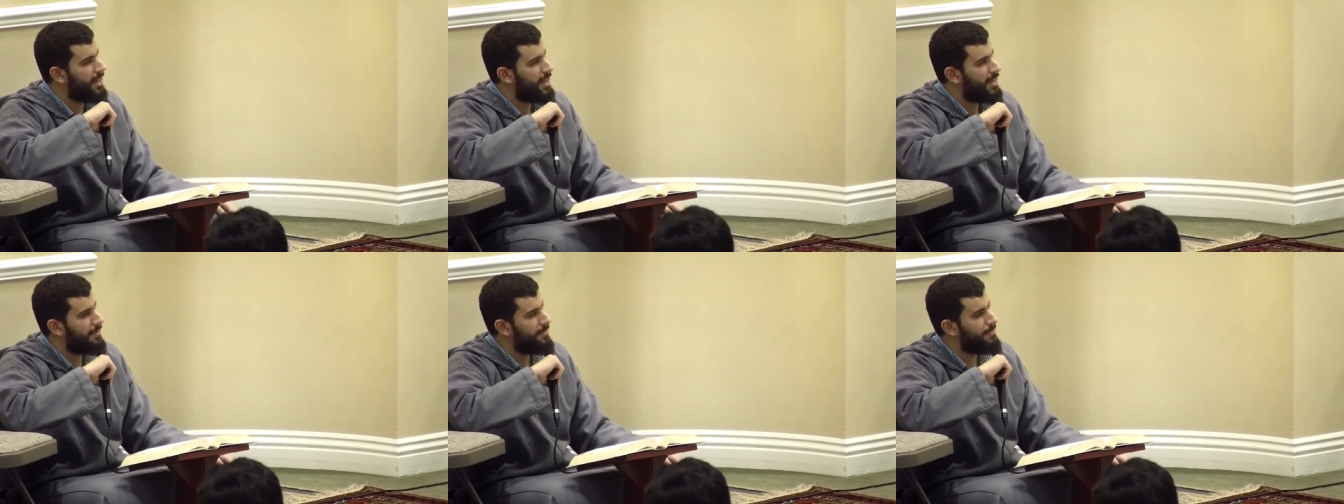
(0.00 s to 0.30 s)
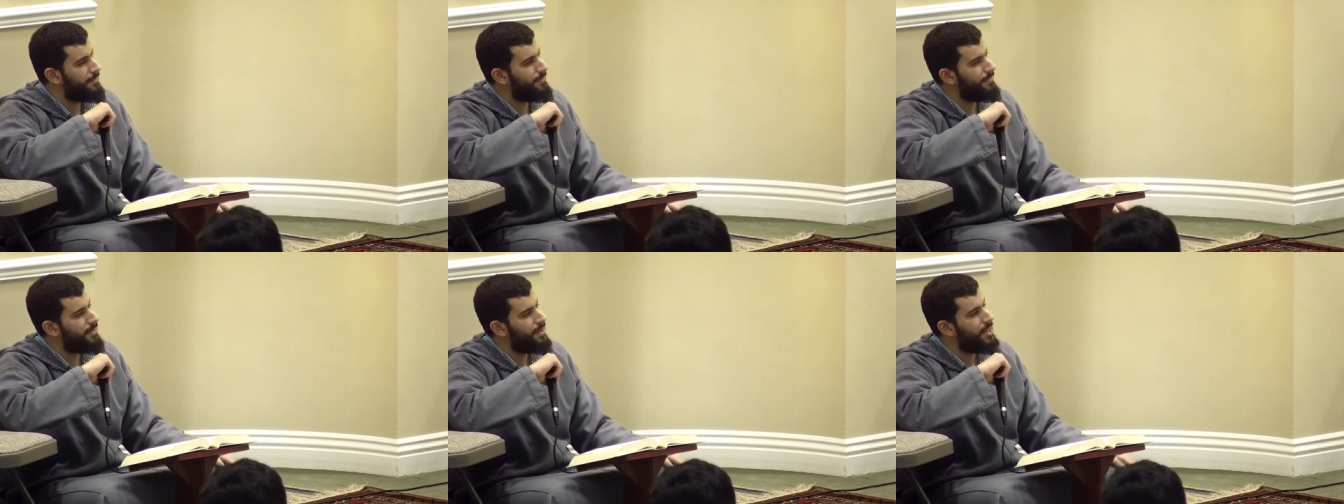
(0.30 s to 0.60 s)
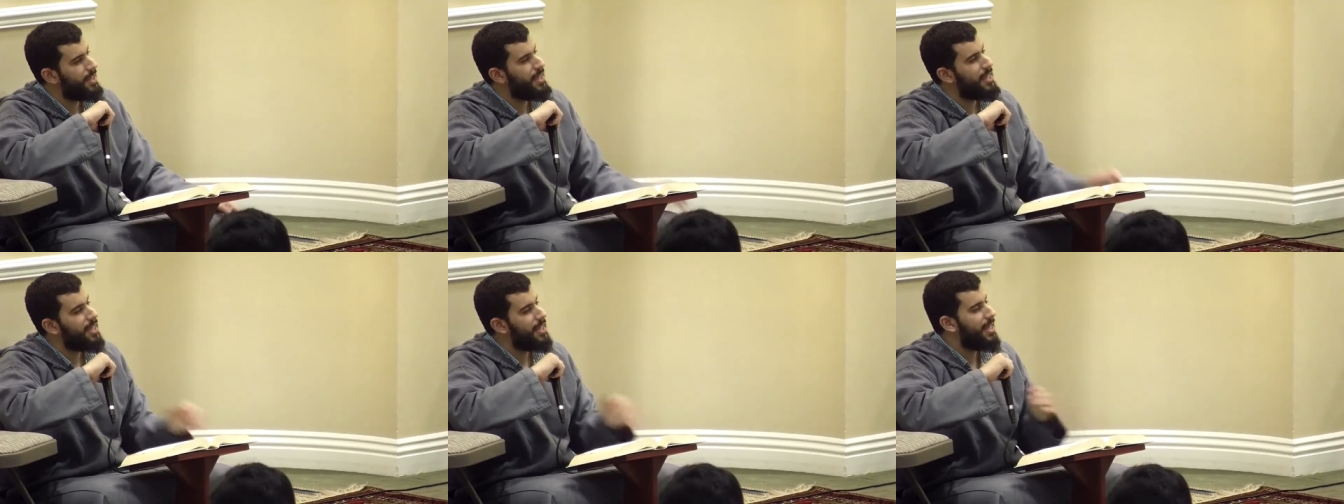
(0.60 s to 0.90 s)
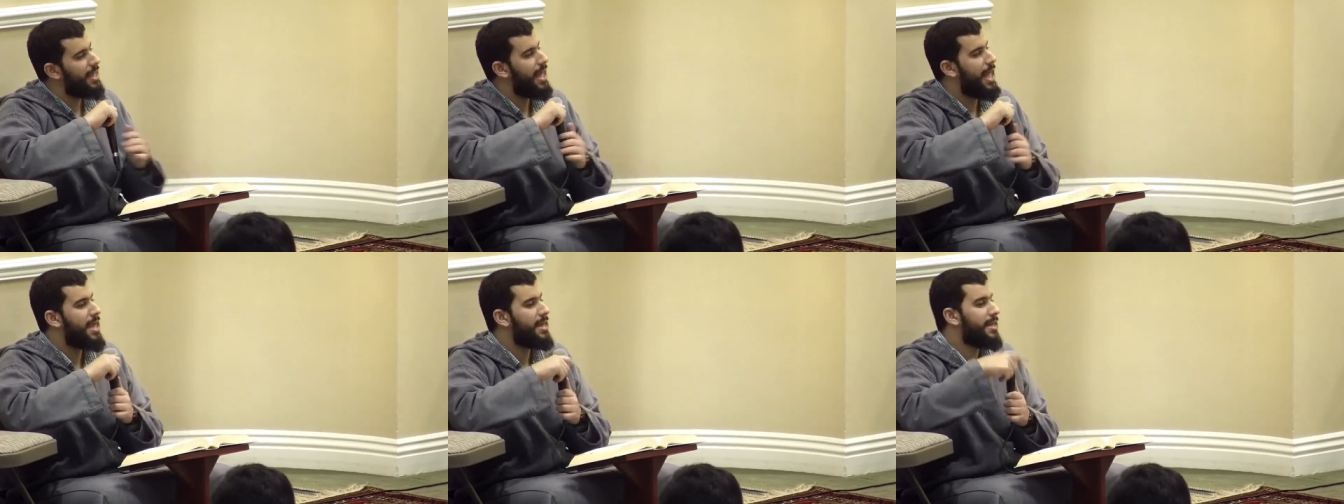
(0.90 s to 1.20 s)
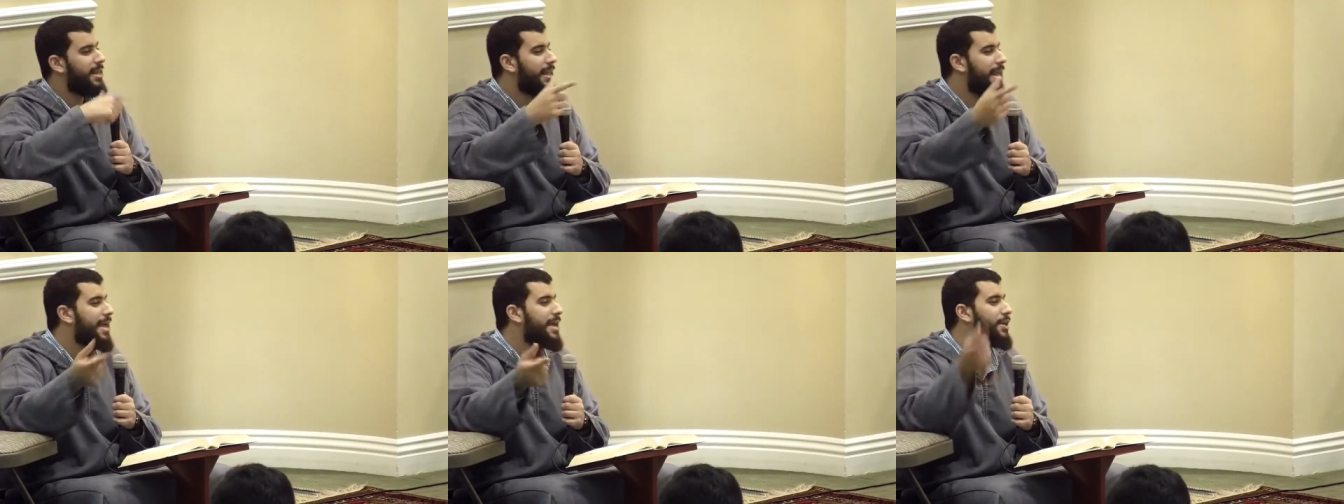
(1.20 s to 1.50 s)
Um,
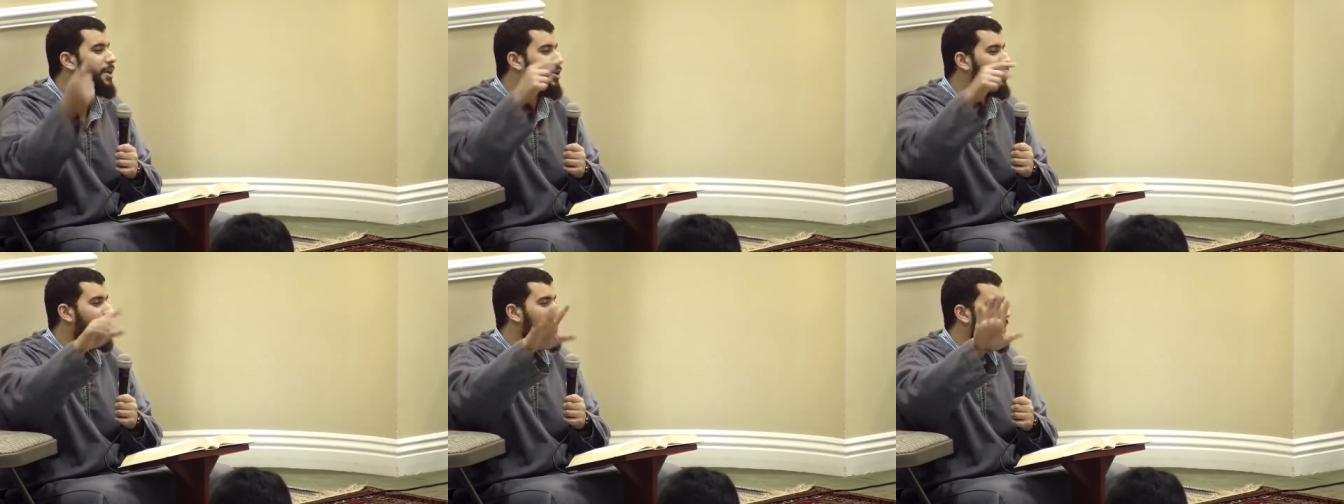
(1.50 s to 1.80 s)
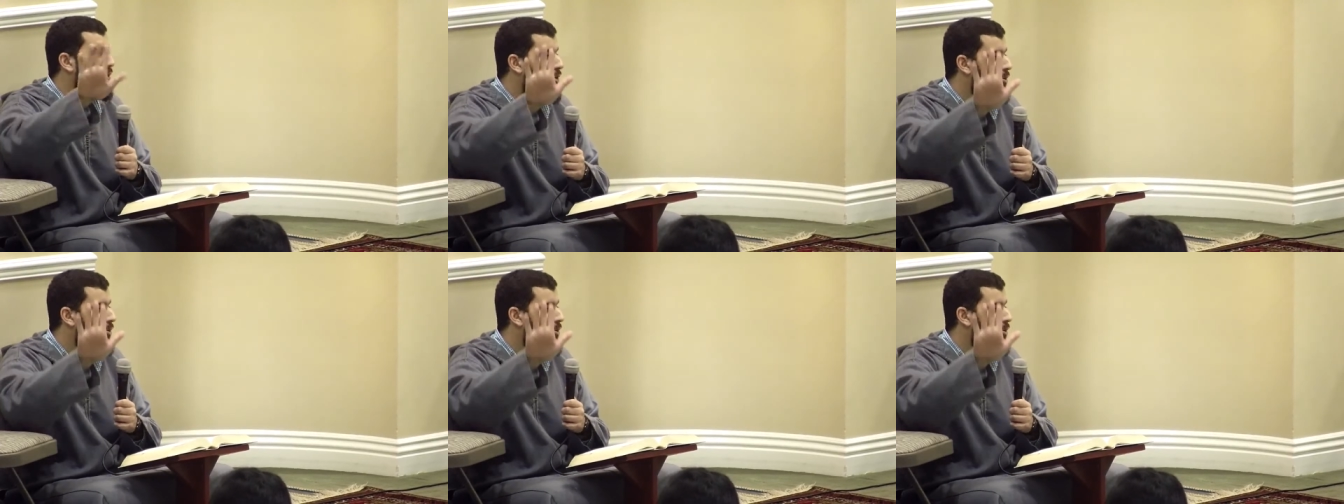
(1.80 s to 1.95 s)
and later,